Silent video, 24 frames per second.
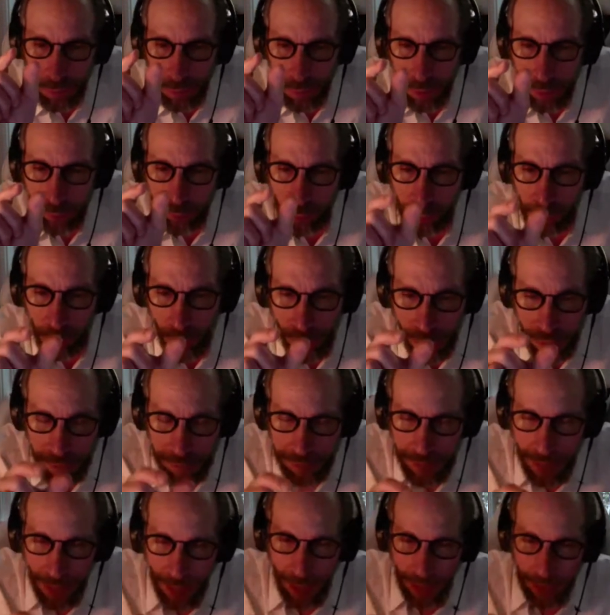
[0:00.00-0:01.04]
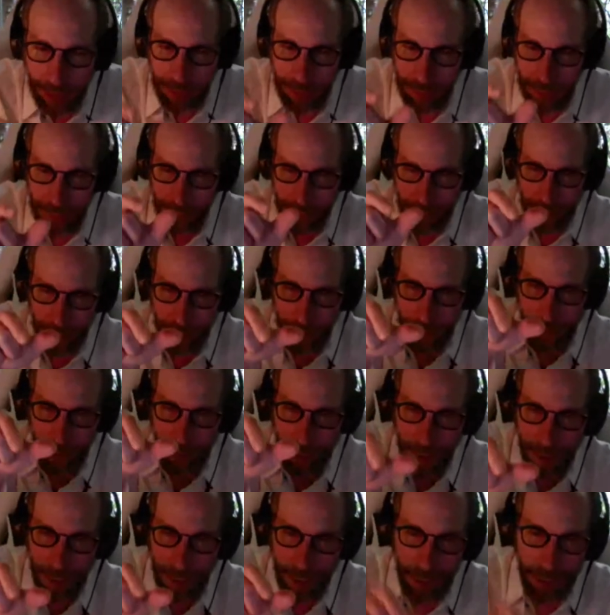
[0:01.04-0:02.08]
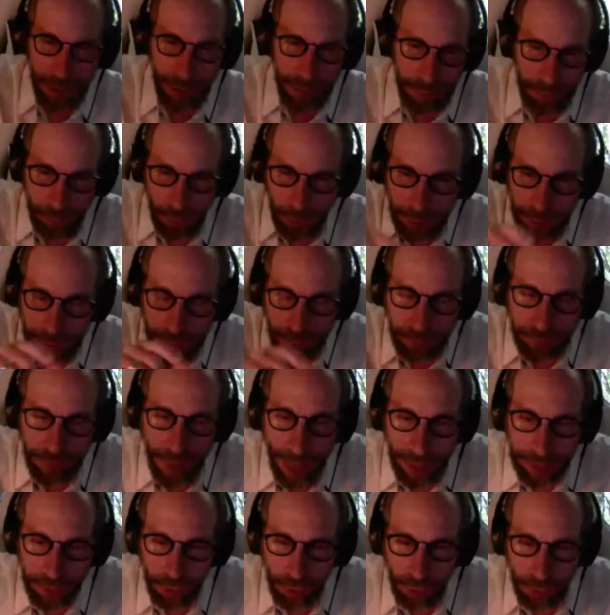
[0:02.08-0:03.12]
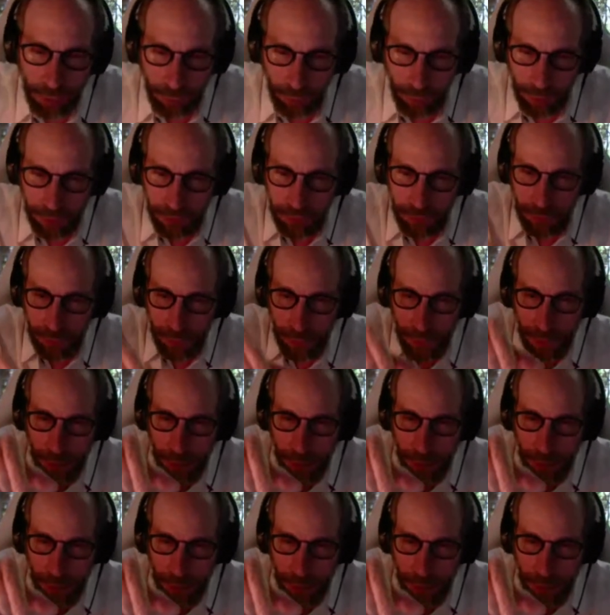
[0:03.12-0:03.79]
If you look at that, look at the flat universe.